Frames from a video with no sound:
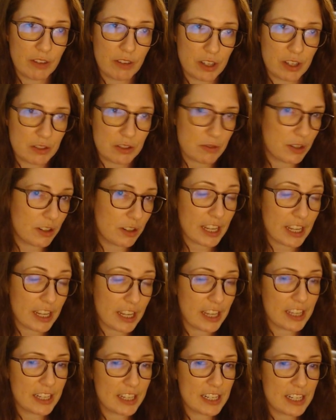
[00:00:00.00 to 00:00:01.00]
advanced
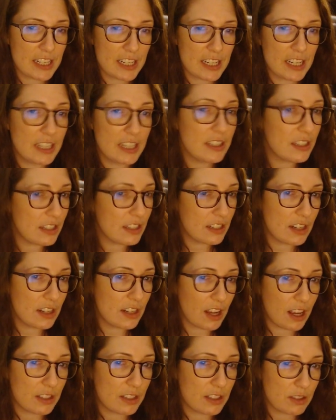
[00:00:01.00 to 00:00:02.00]
readers and
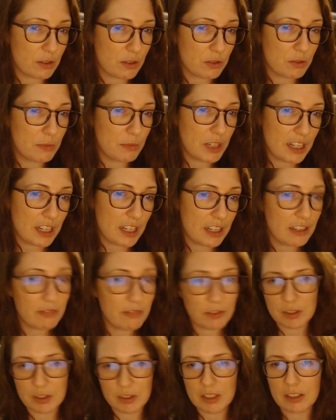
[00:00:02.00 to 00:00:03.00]
uh, social media
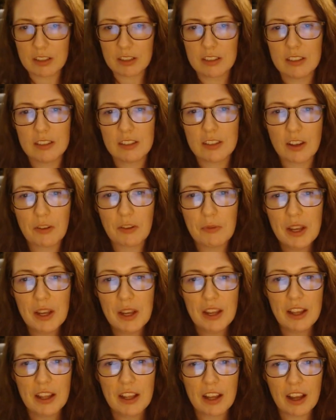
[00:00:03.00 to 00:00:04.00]
influencers. So
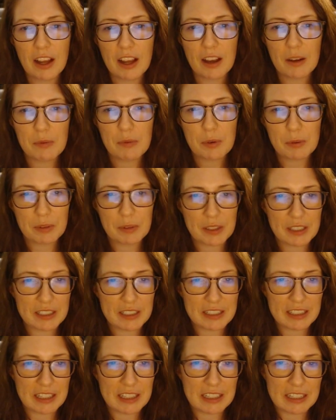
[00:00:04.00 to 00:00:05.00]
uh, we're
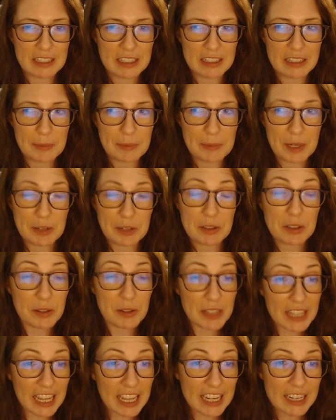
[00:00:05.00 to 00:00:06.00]
really excited about
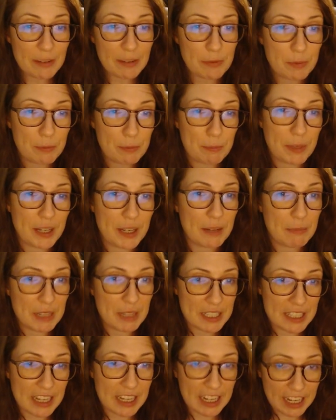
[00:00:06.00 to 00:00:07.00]
doing that, but
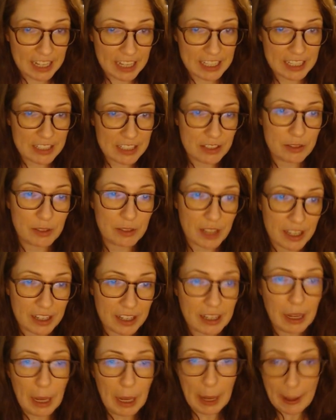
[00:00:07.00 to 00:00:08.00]
it means like I need to
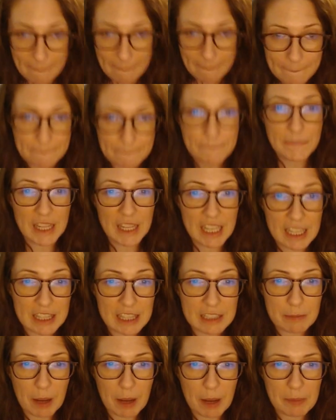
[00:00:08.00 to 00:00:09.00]
like
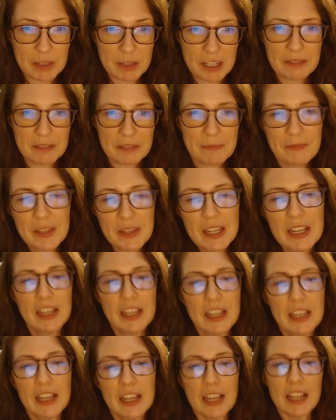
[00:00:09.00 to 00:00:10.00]
get this map done.
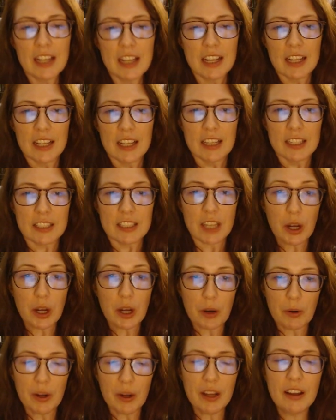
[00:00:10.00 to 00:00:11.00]

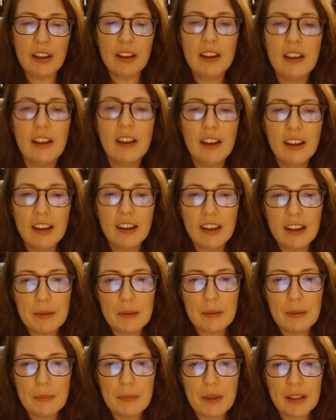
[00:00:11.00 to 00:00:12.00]
So,
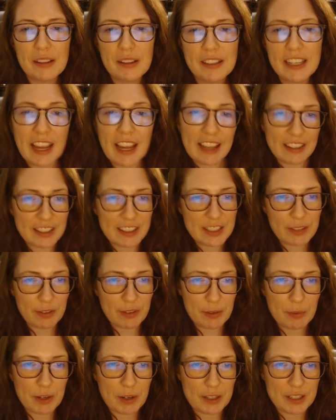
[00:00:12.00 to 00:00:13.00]
um, yeah, lots
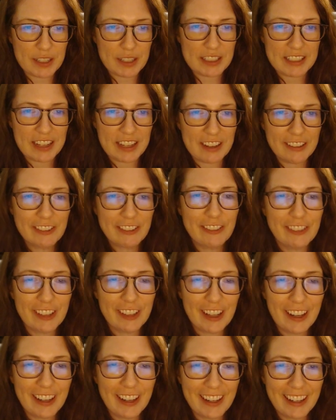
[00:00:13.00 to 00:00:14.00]
of fun project
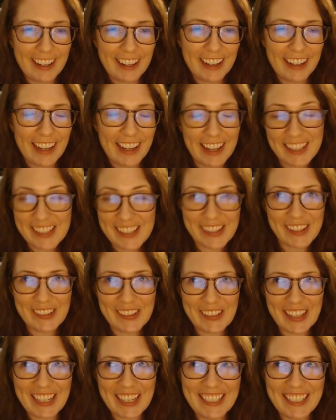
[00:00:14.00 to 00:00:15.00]
stuff. Uh, as
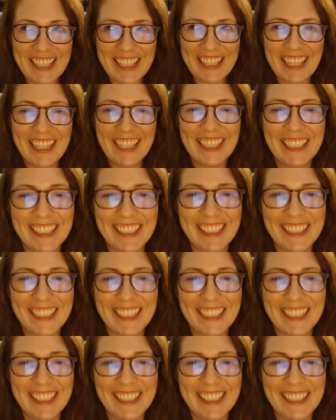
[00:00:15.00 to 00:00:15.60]
always.